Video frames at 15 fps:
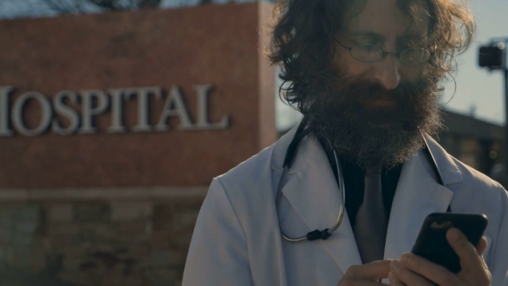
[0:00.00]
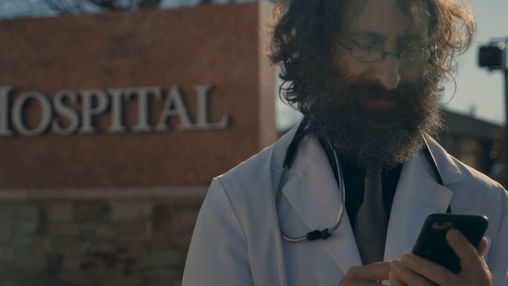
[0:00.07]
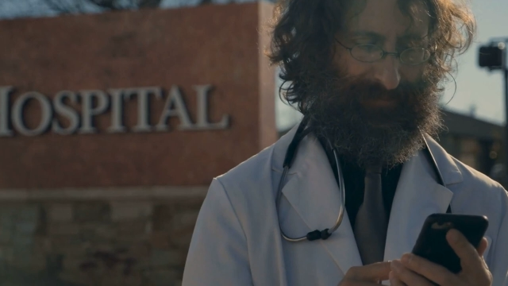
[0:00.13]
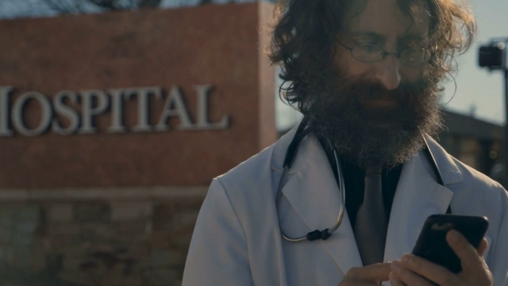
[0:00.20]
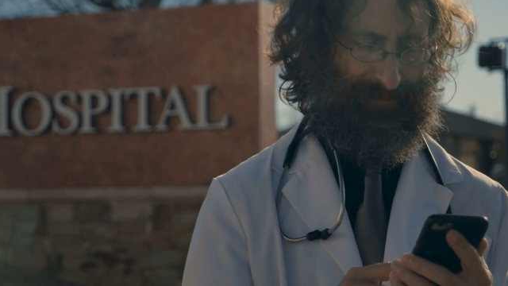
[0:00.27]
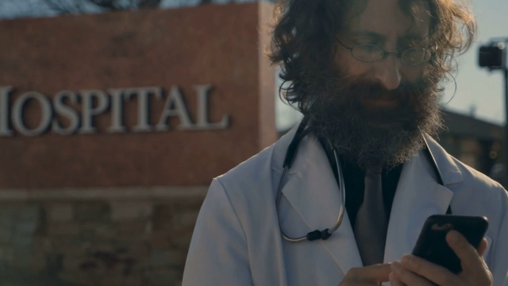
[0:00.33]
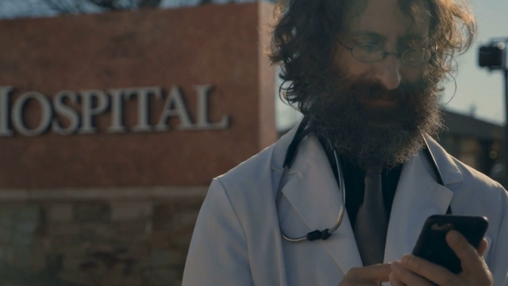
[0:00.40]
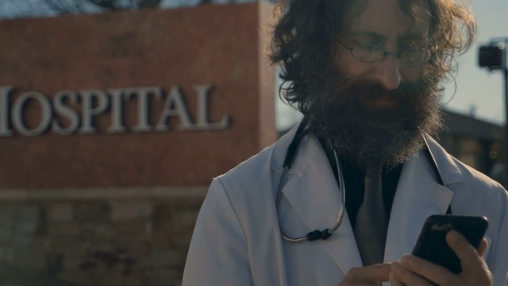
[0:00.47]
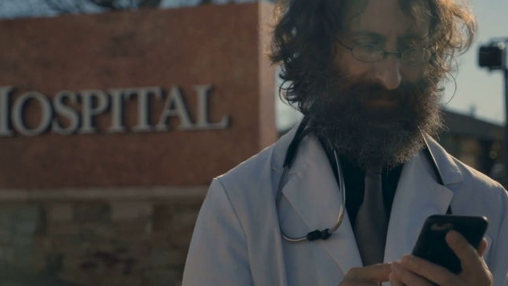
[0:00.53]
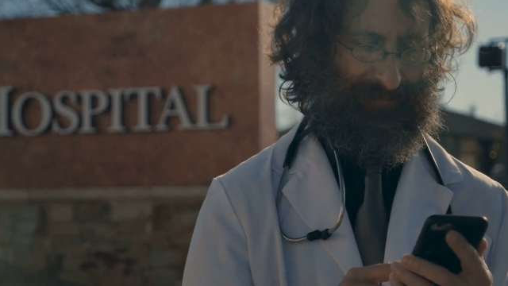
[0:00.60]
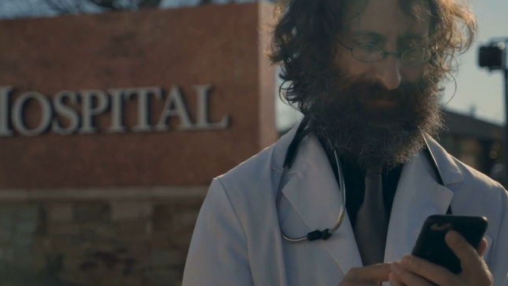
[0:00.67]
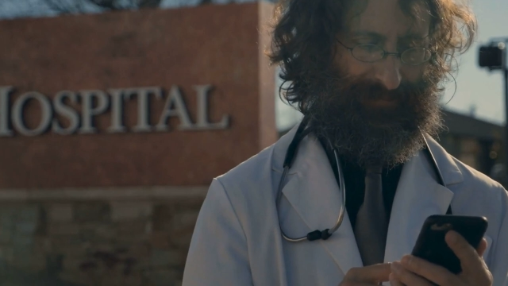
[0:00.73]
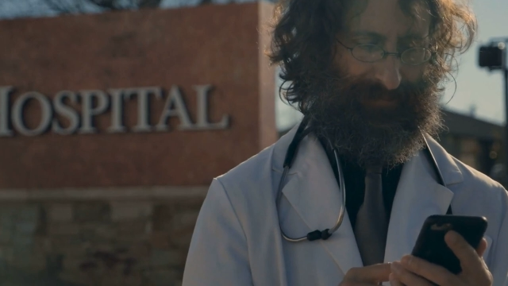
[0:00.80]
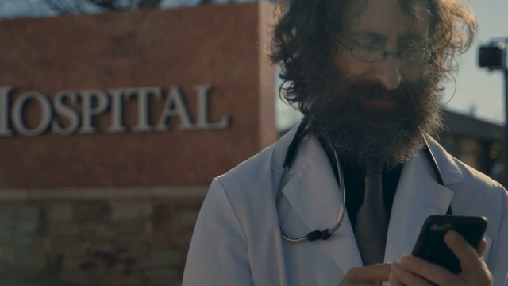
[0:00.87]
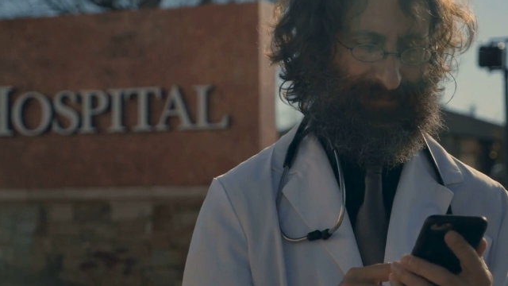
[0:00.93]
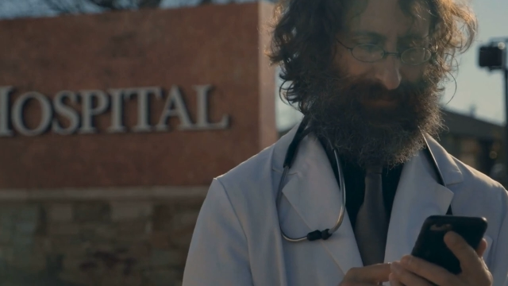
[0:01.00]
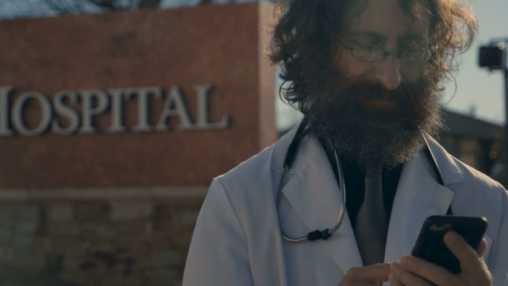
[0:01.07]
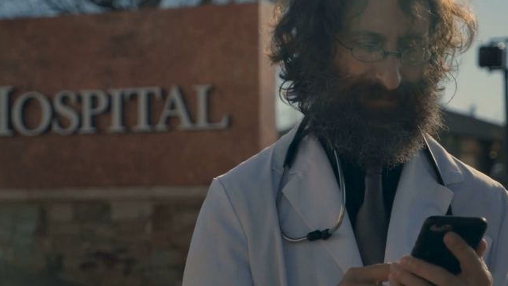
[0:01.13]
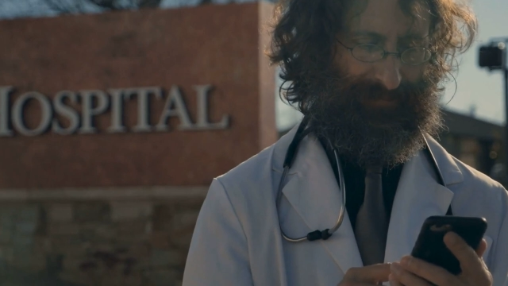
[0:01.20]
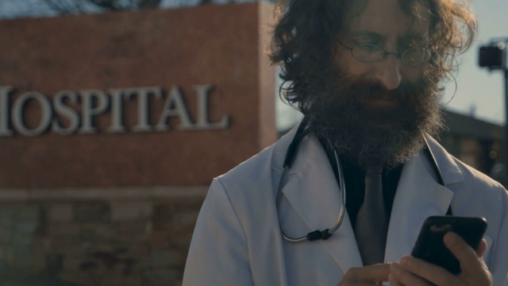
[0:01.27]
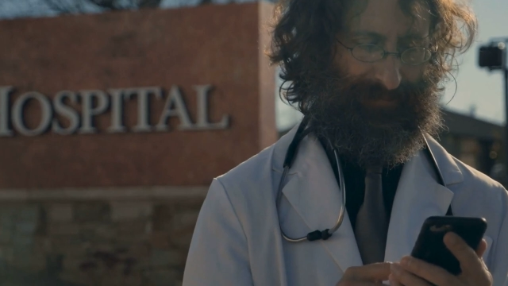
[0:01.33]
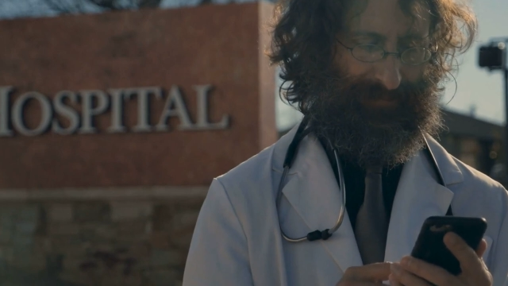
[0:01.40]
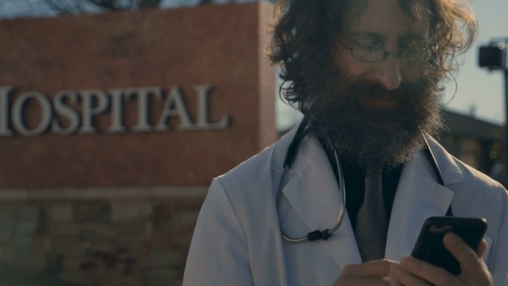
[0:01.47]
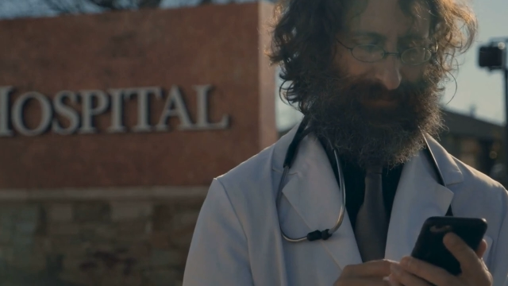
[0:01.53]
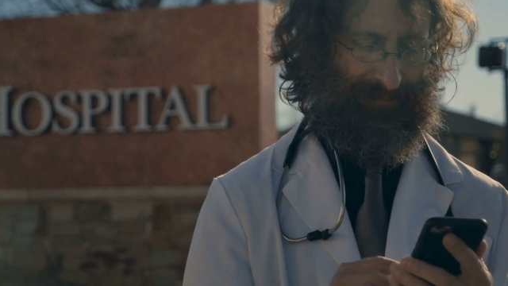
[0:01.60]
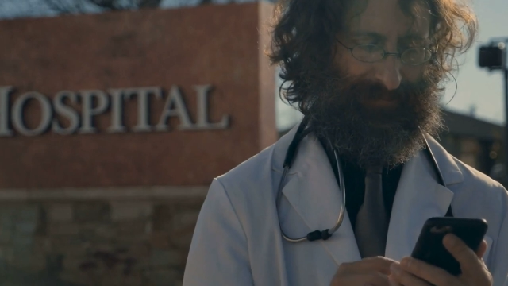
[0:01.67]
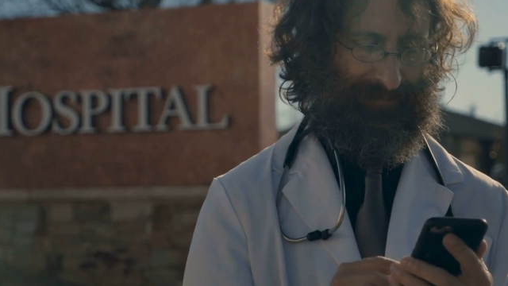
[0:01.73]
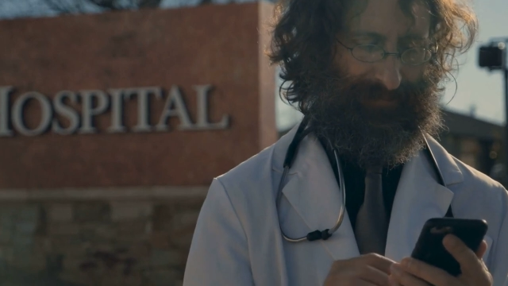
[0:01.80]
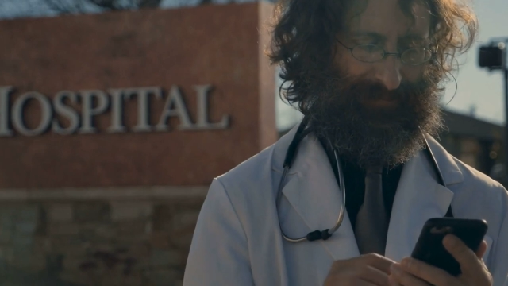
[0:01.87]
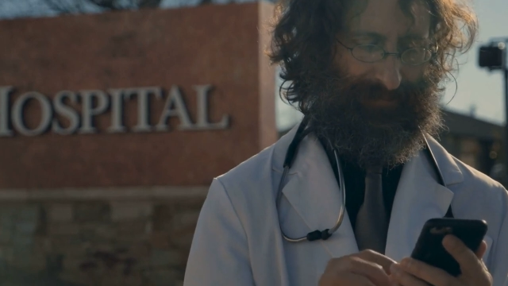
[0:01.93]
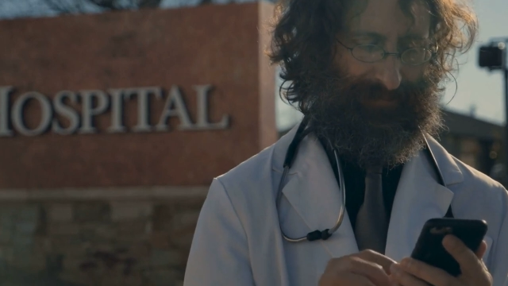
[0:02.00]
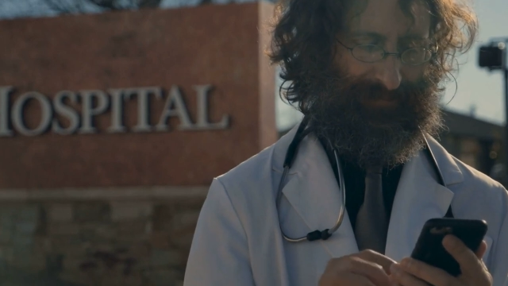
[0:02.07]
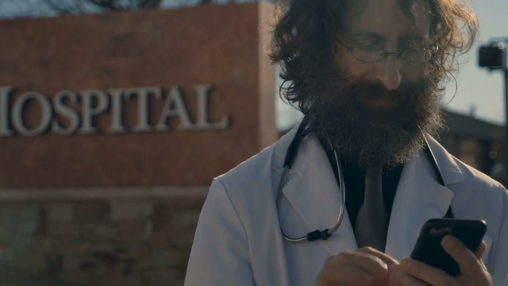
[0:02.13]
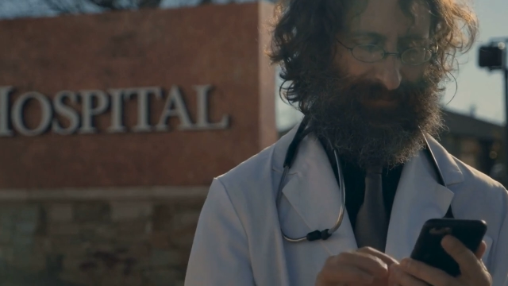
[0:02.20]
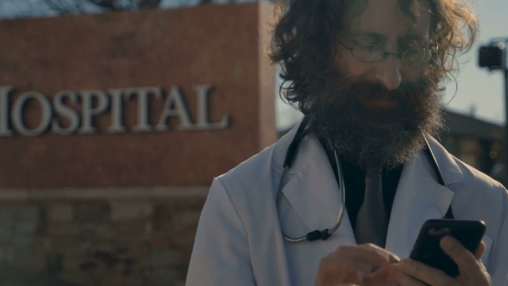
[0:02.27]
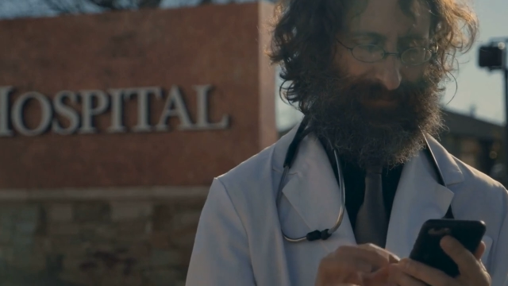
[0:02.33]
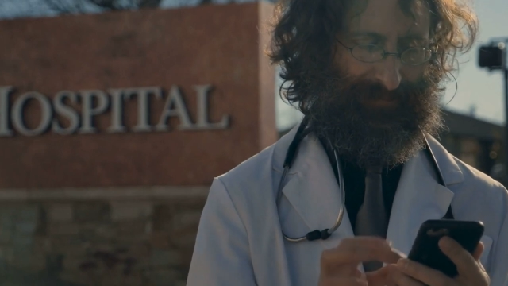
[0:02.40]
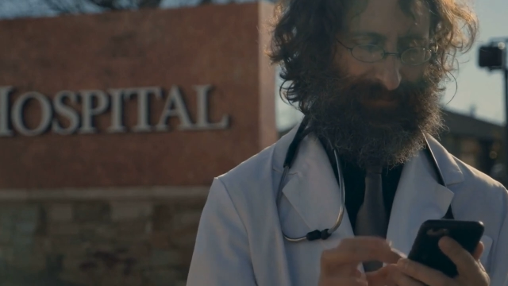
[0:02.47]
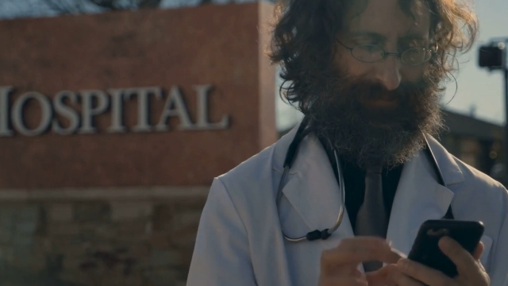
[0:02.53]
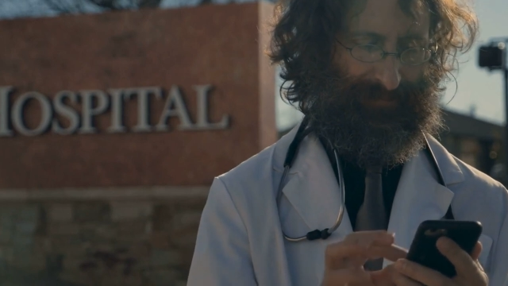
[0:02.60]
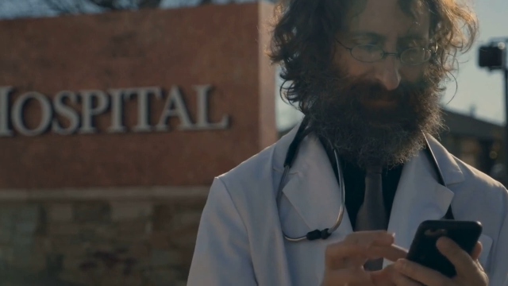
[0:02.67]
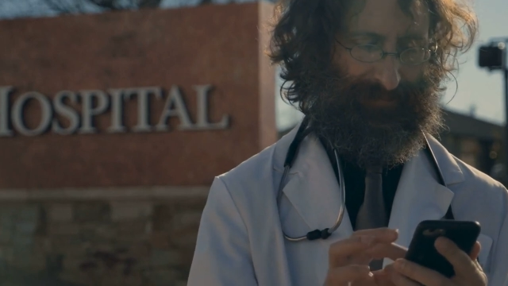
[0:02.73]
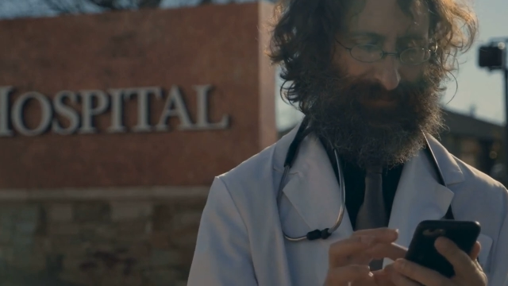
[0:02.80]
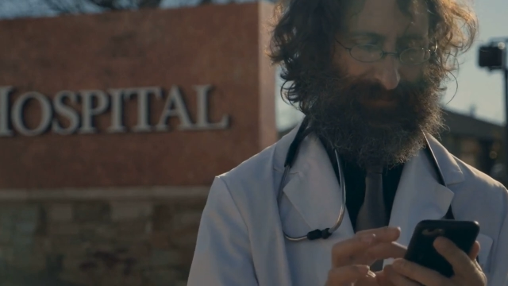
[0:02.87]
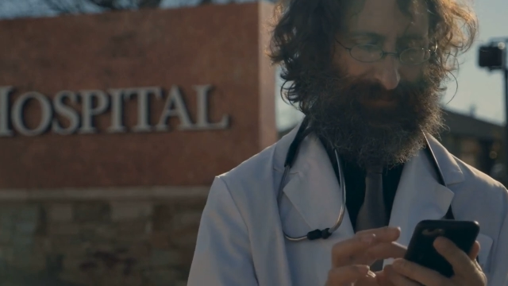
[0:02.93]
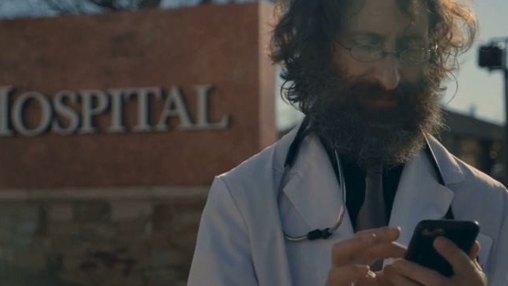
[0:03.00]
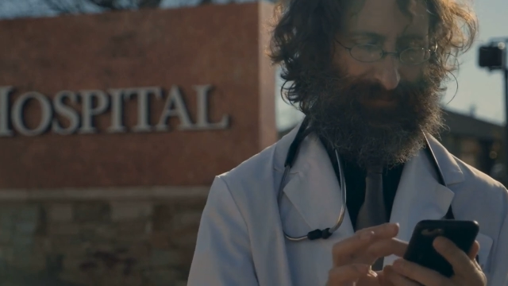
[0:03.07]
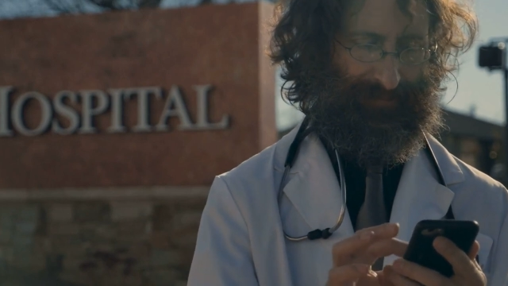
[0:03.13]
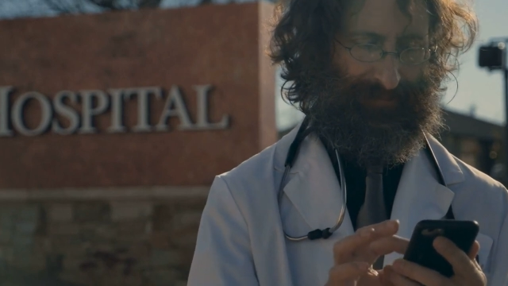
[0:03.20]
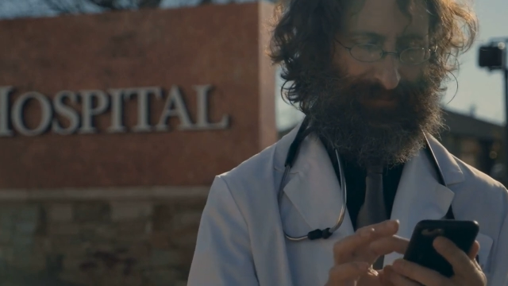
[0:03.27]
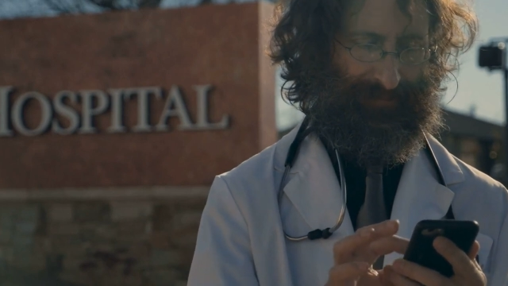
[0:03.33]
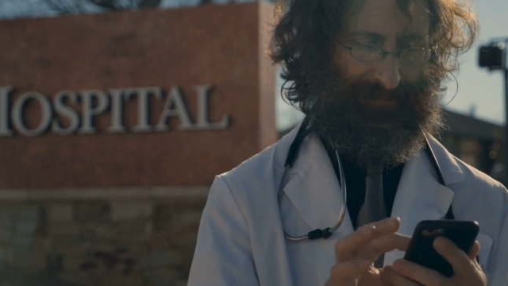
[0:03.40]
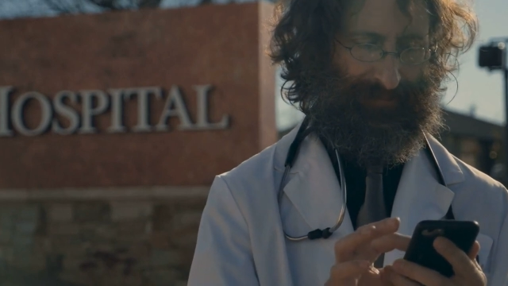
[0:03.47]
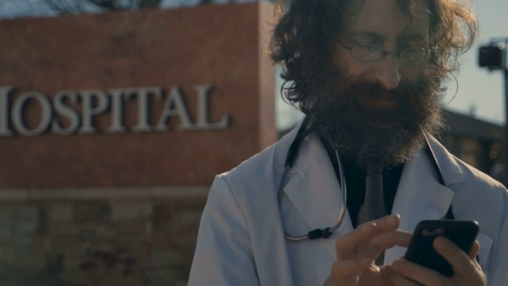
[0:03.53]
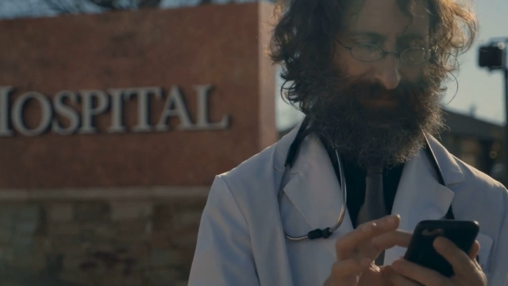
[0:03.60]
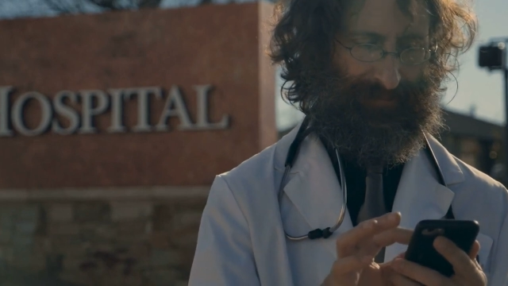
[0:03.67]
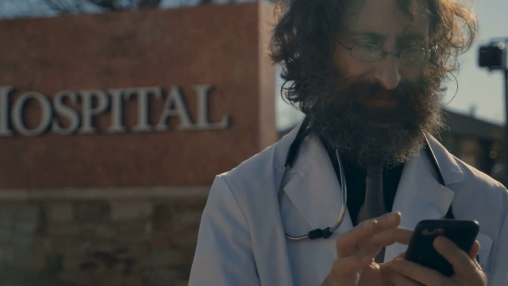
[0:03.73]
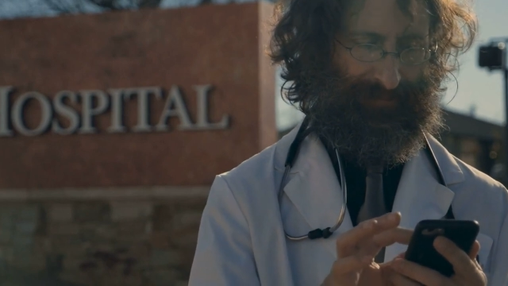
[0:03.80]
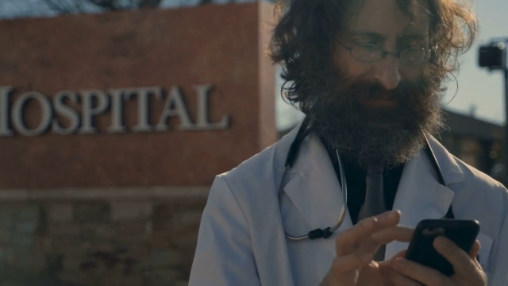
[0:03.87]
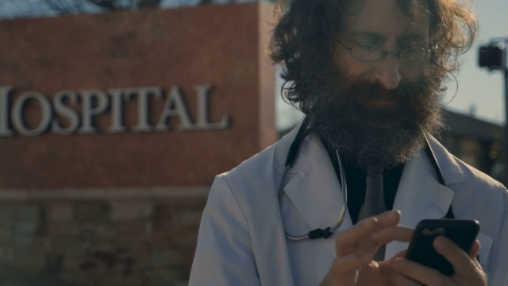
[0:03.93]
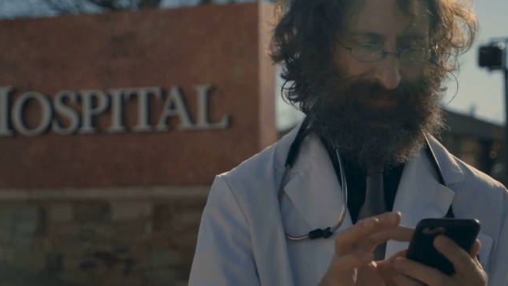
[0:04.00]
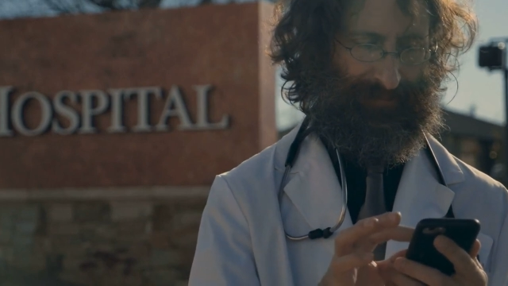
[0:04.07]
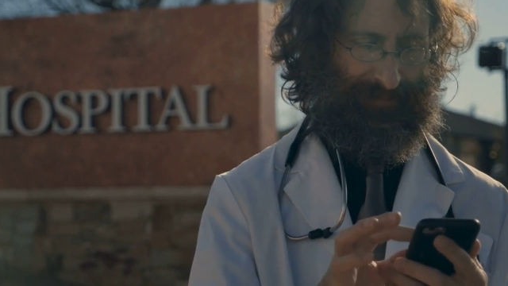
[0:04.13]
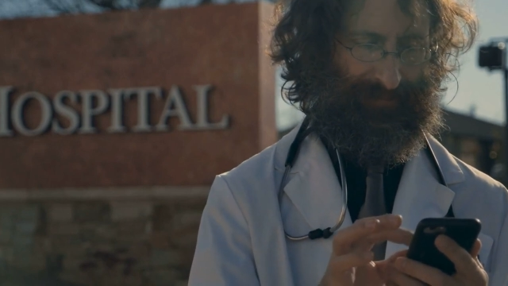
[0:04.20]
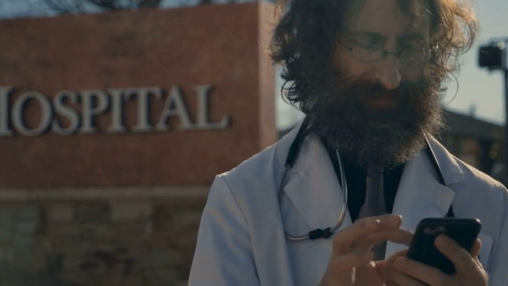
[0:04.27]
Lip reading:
(no speaker visible)